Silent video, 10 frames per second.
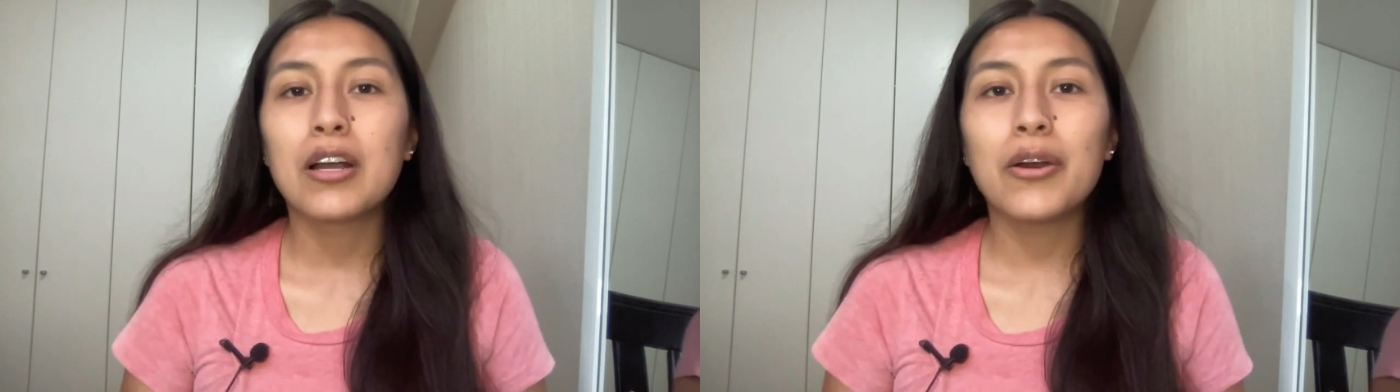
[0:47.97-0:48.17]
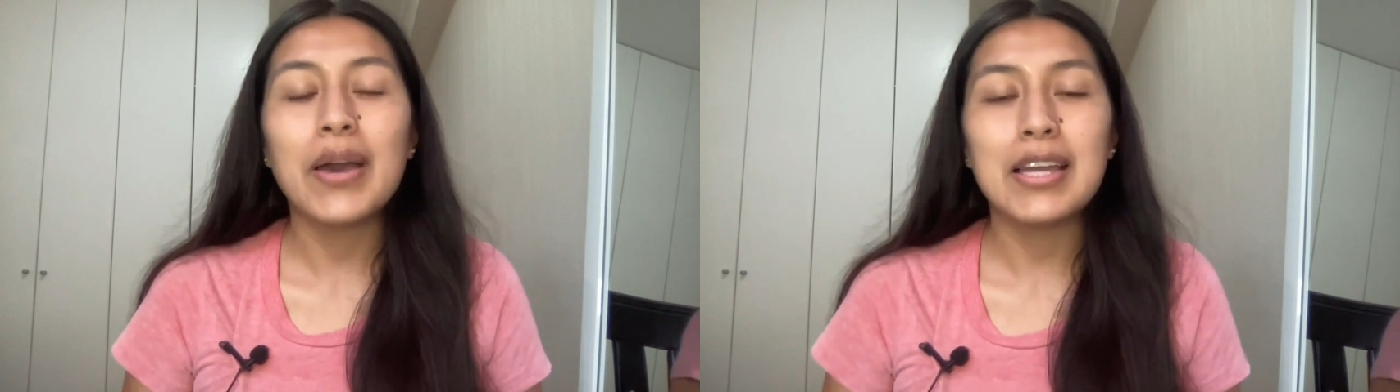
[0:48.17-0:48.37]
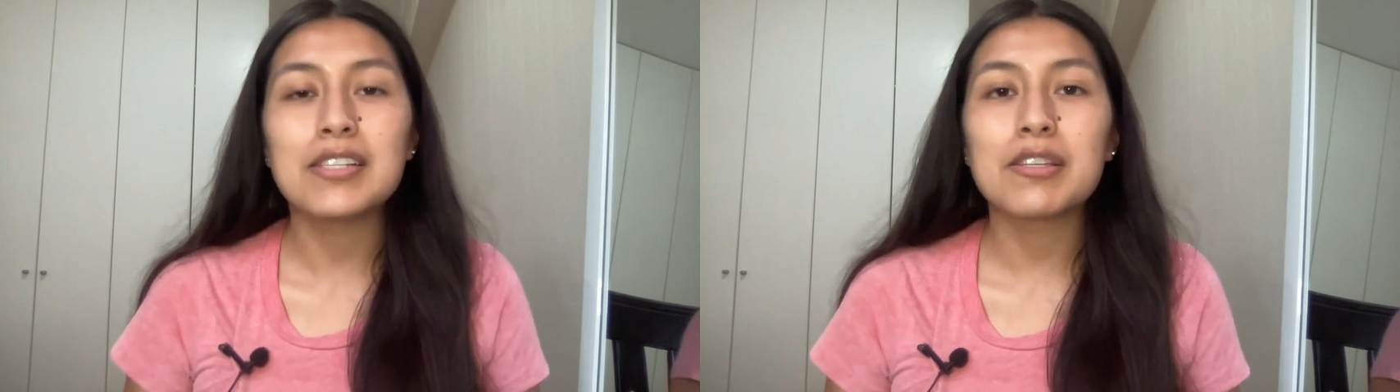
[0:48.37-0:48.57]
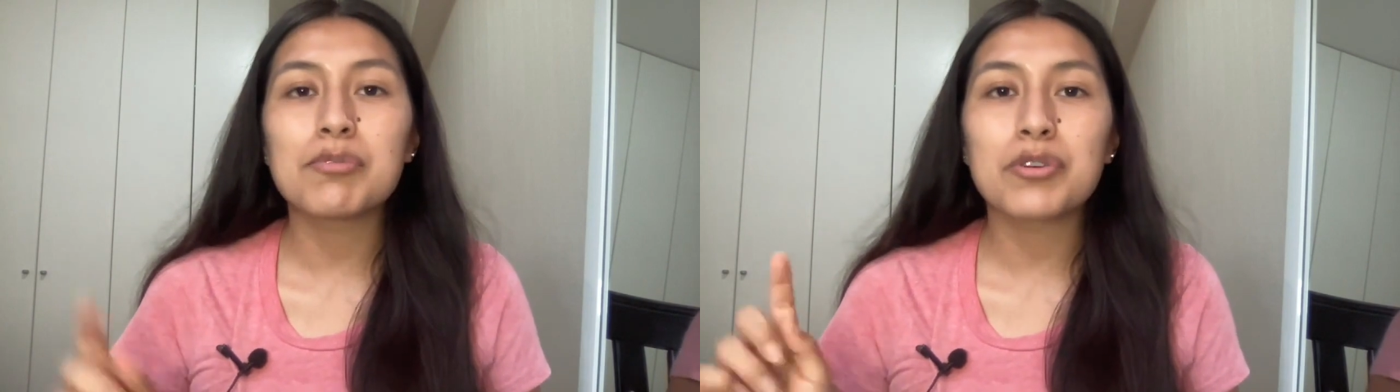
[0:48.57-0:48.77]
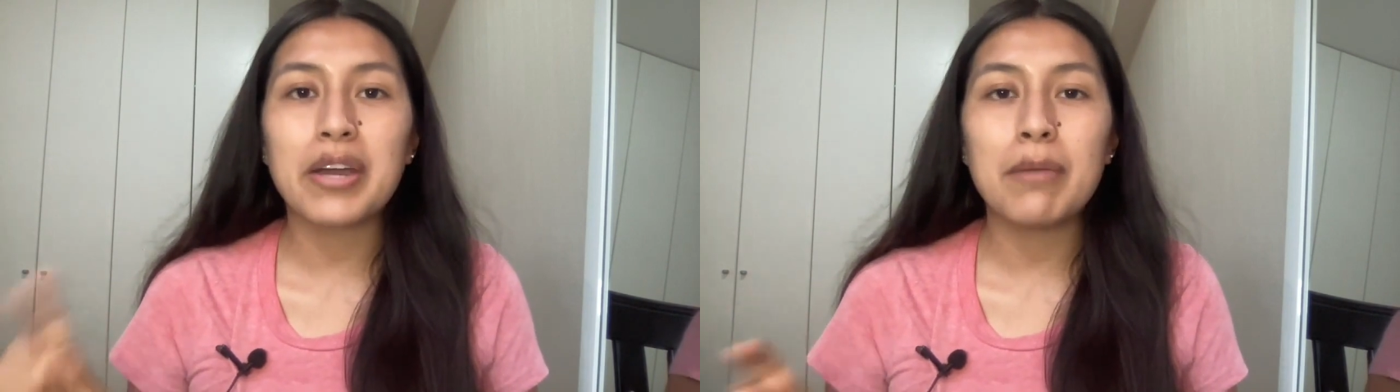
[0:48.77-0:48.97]
go ahead and
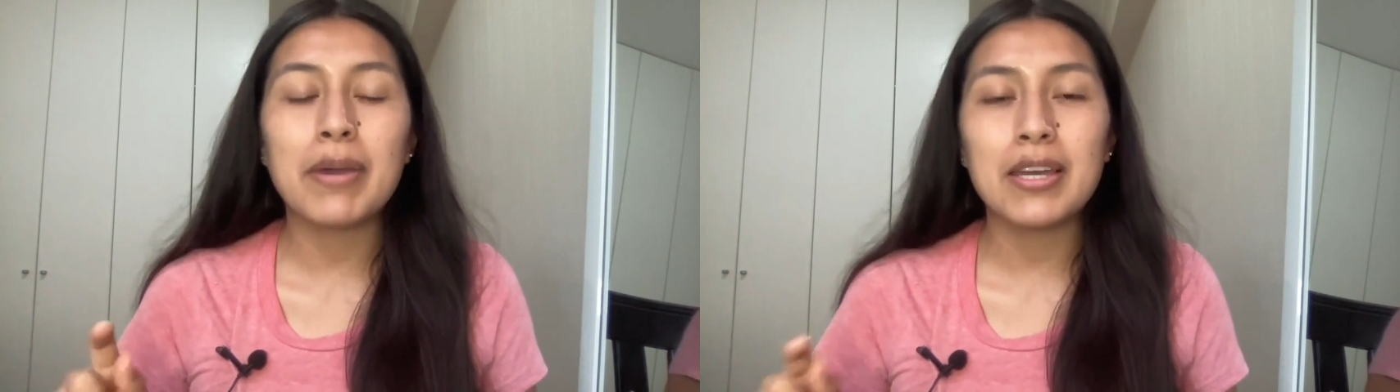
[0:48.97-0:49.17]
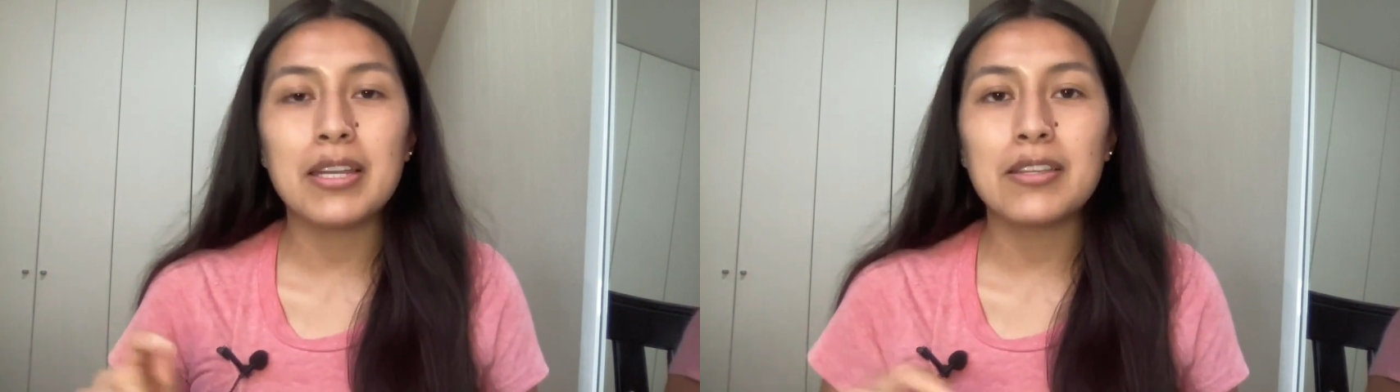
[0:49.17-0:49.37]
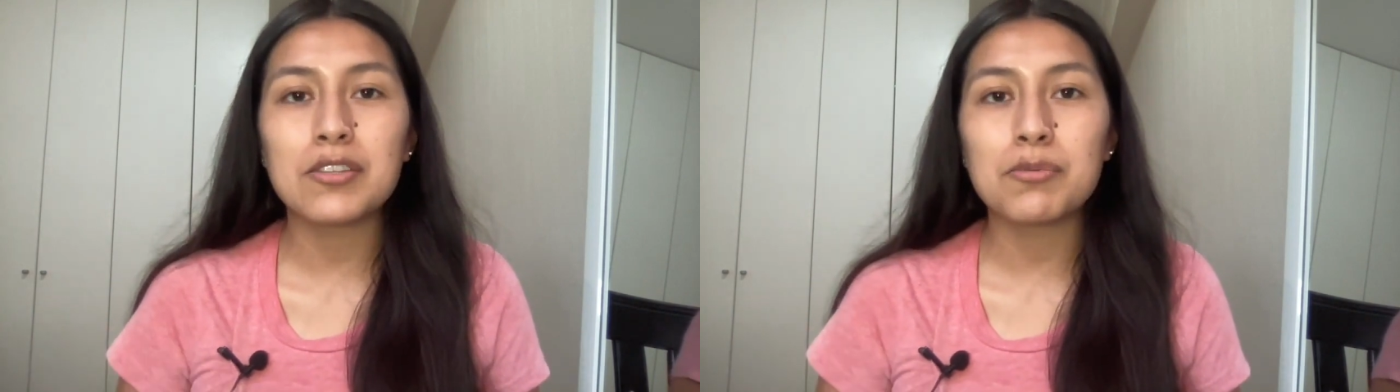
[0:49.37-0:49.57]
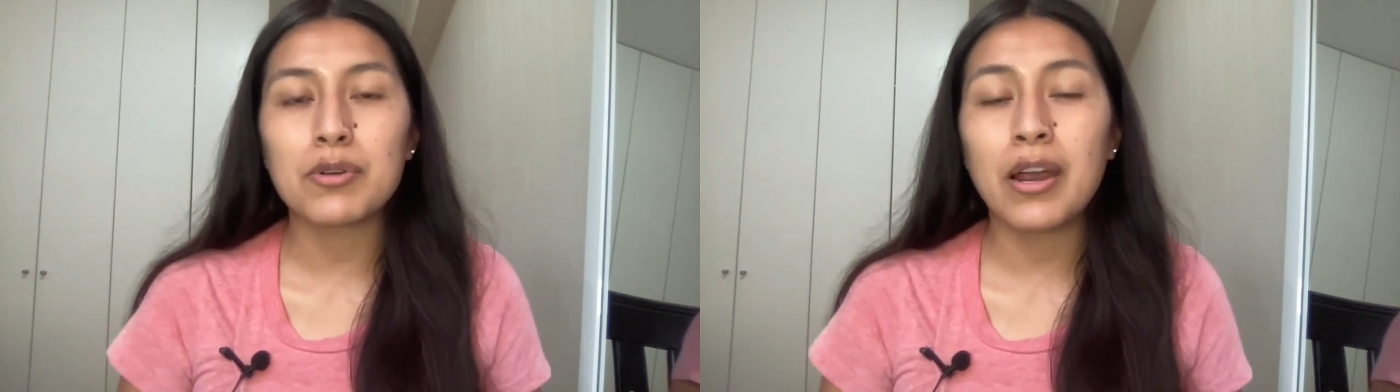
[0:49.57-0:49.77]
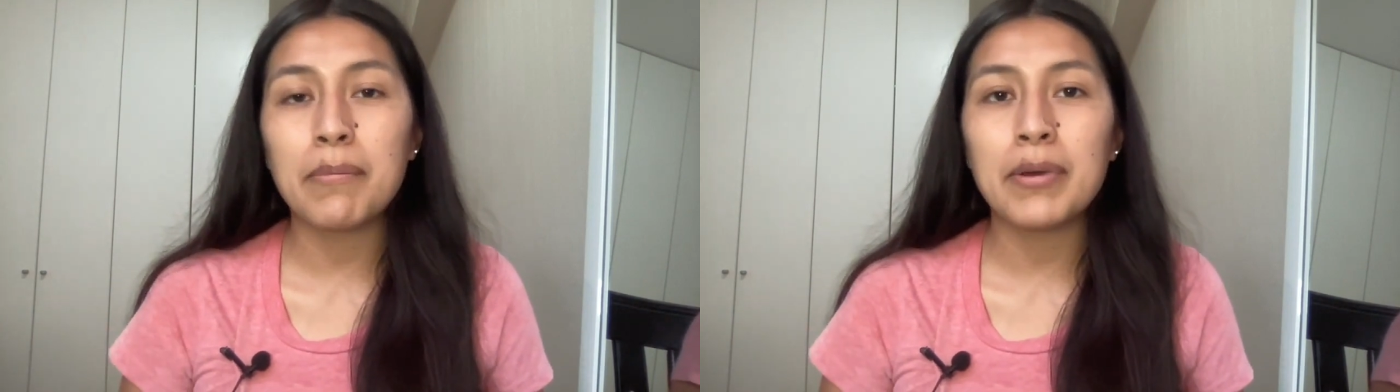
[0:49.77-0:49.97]
subscribe by hitting the
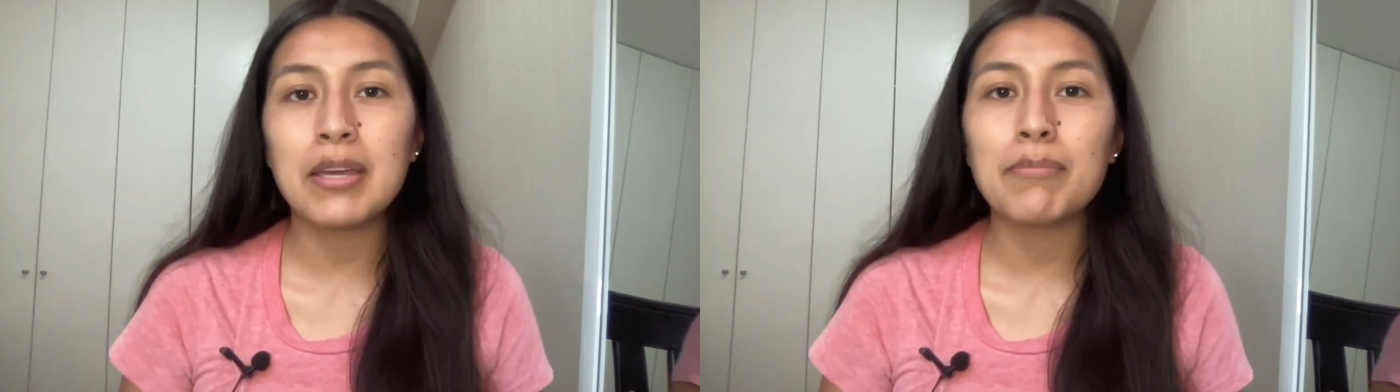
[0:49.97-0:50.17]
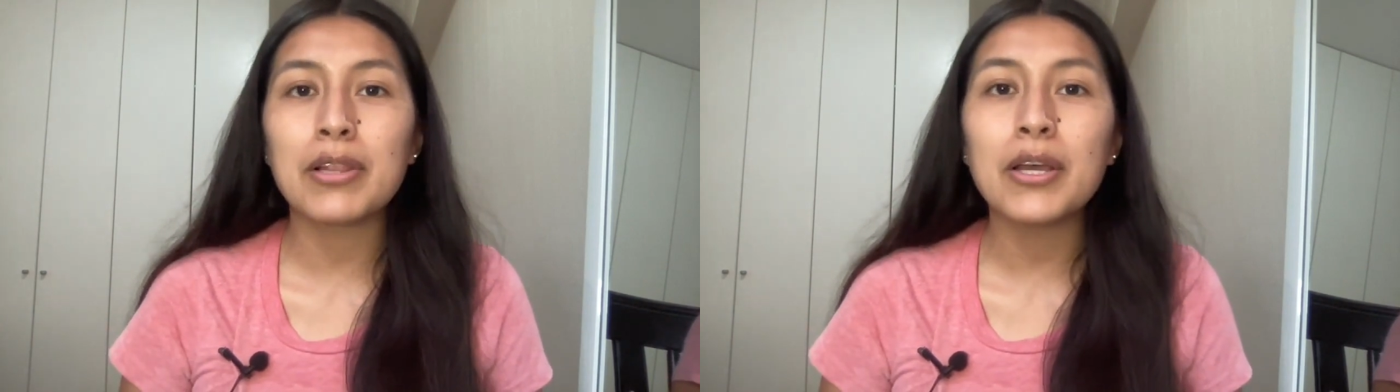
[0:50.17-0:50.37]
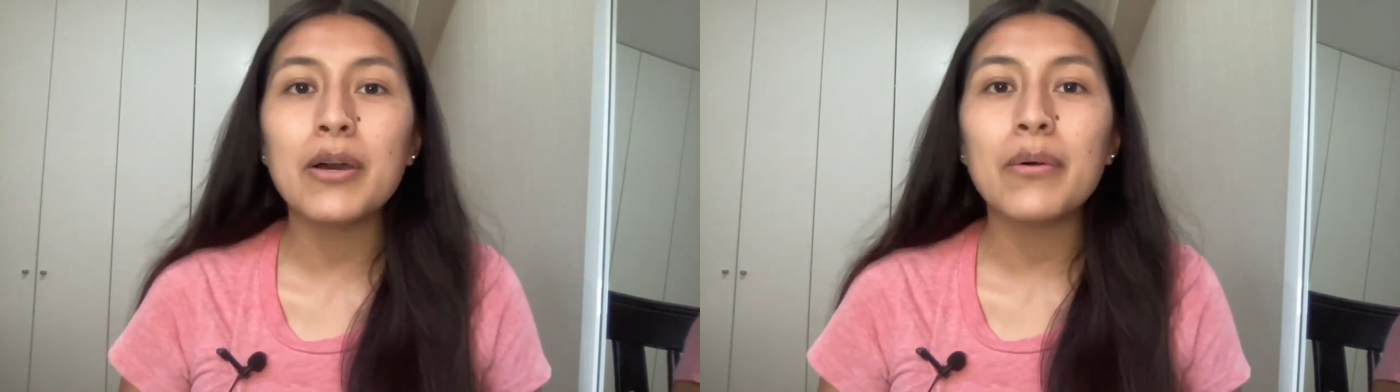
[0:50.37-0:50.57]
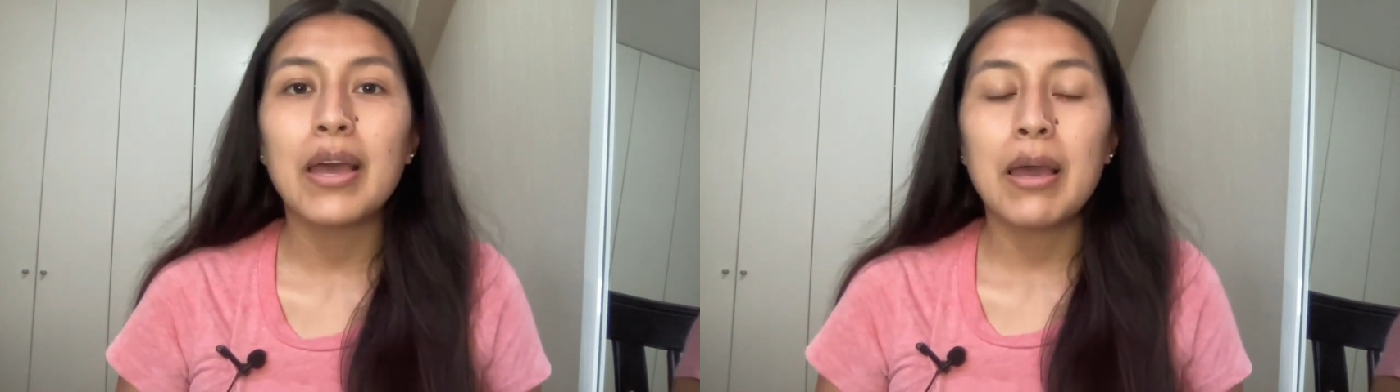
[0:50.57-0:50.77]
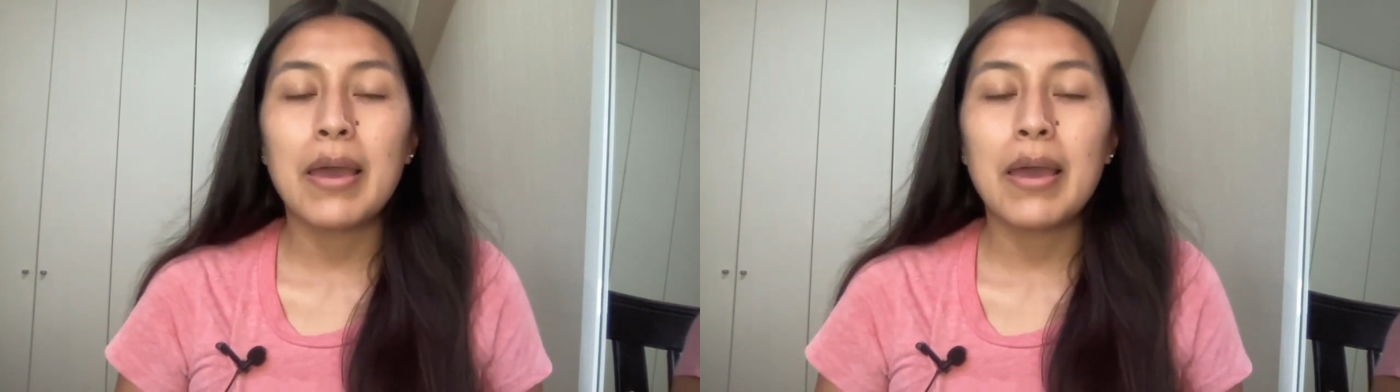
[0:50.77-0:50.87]
subscribe button below,